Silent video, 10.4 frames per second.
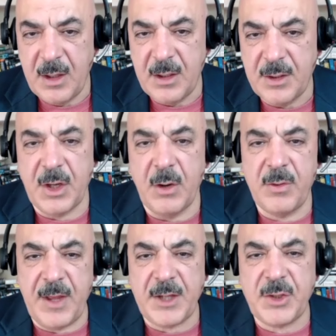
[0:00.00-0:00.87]
So
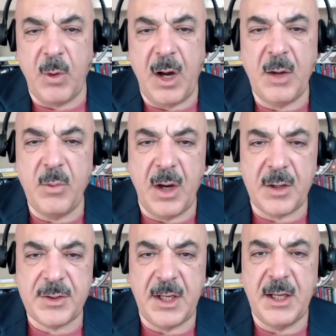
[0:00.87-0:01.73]
that's why we
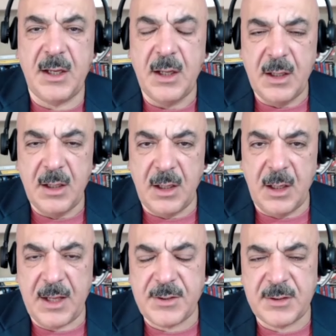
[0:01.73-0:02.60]
are seeing
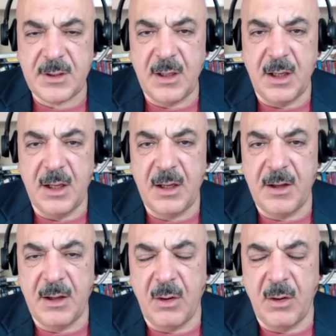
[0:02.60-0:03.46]
less
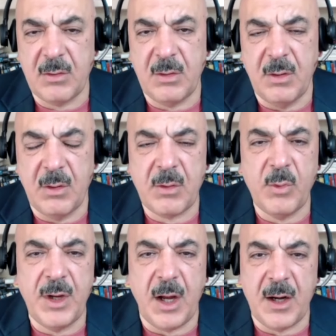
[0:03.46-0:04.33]
or
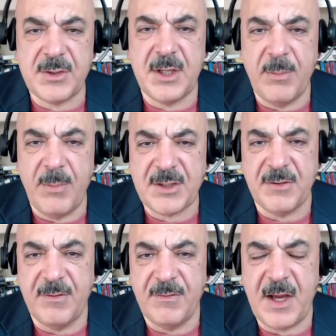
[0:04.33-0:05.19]
we are not seeing
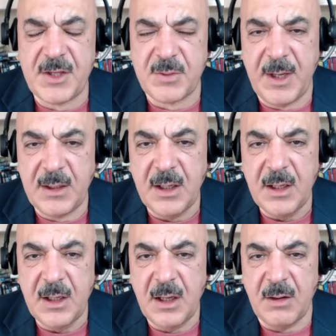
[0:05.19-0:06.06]
massive investment
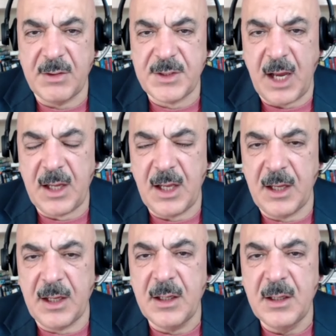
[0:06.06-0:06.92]
in
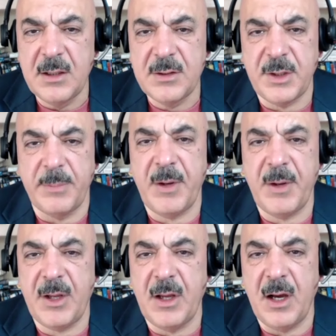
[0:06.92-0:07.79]
recycling simply
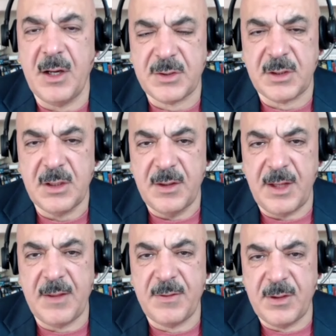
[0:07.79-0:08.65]
because
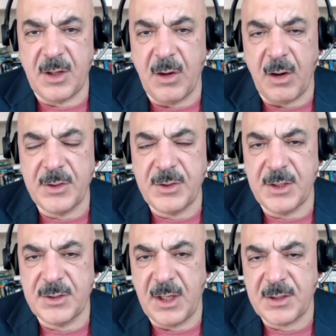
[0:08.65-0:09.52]
that technology
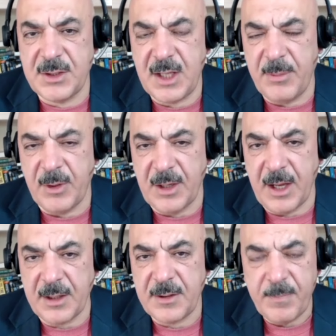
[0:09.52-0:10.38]
is not stable
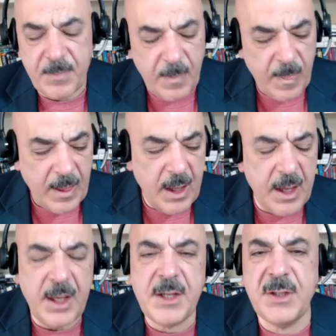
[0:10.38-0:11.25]
yet.
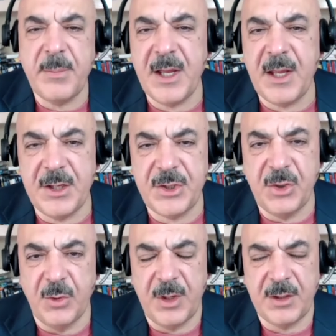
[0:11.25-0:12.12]
Here is the big
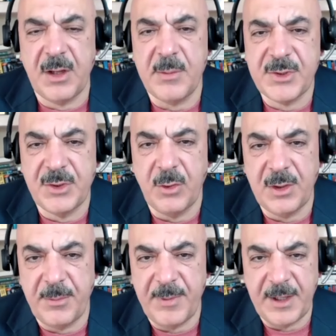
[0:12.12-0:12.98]
issue when it comes to oil
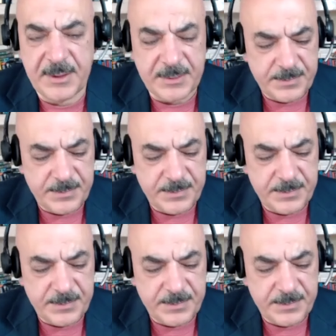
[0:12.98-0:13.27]
demand.